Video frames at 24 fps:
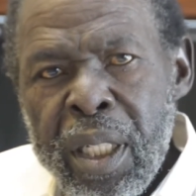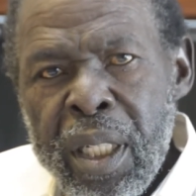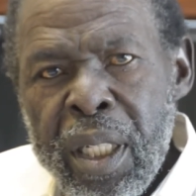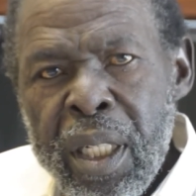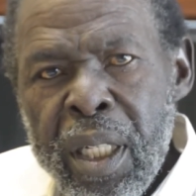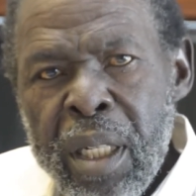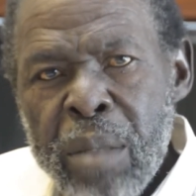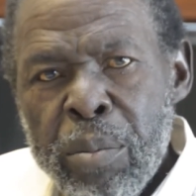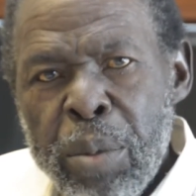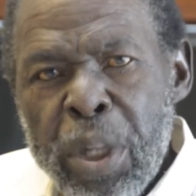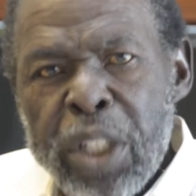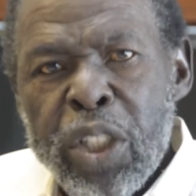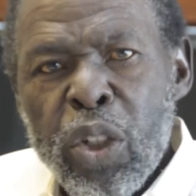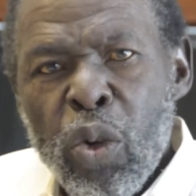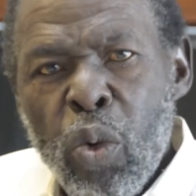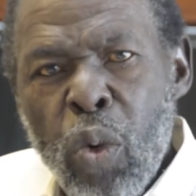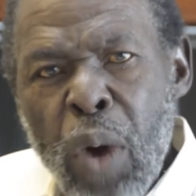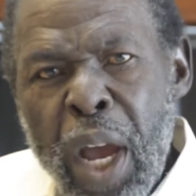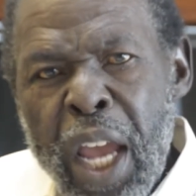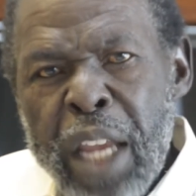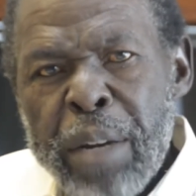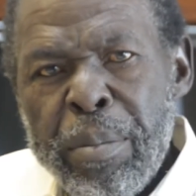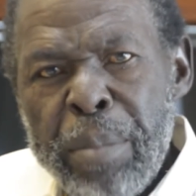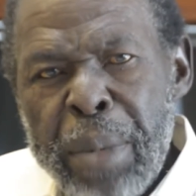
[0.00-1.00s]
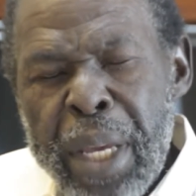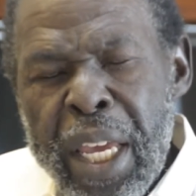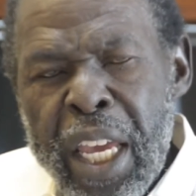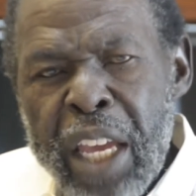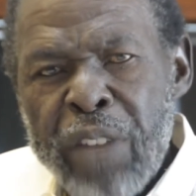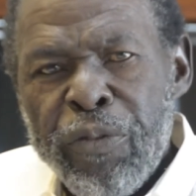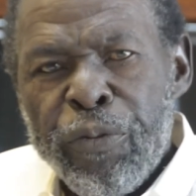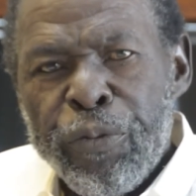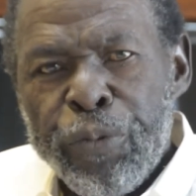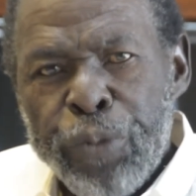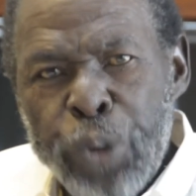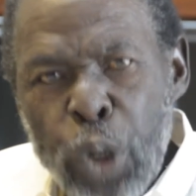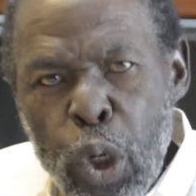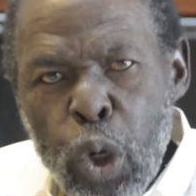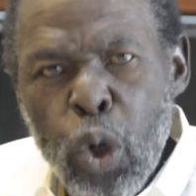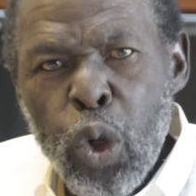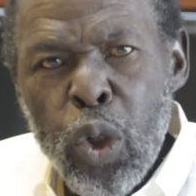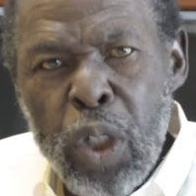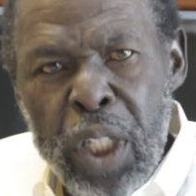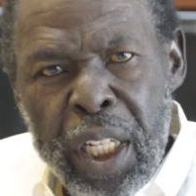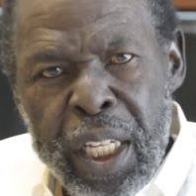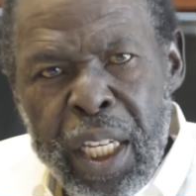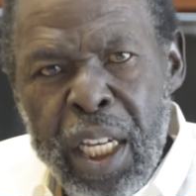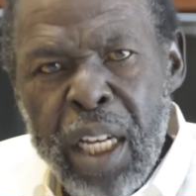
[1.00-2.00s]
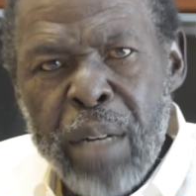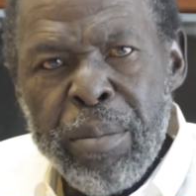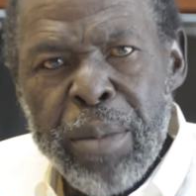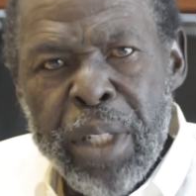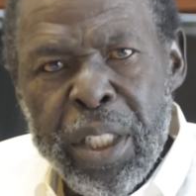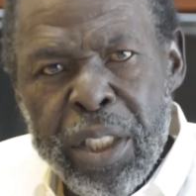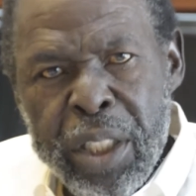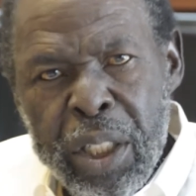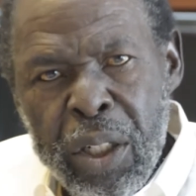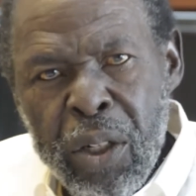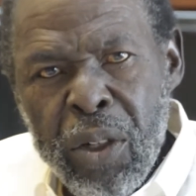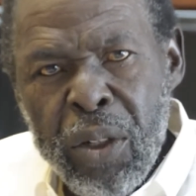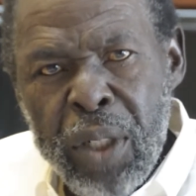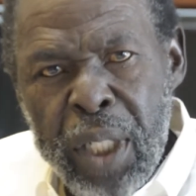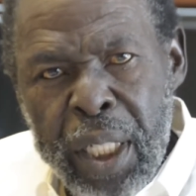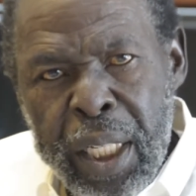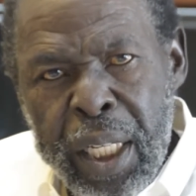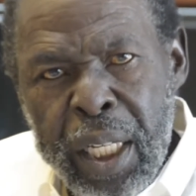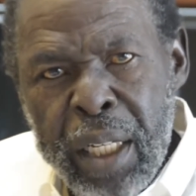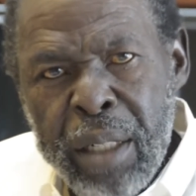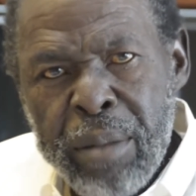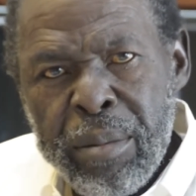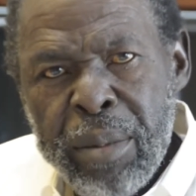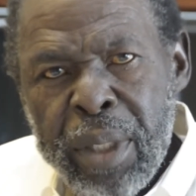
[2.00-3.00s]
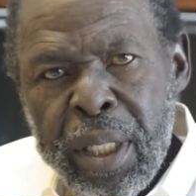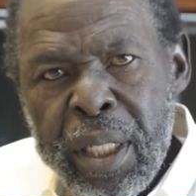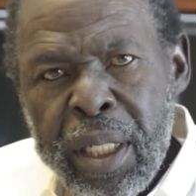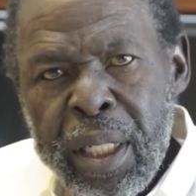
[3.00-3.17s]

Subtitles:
But the white man fooled them and told them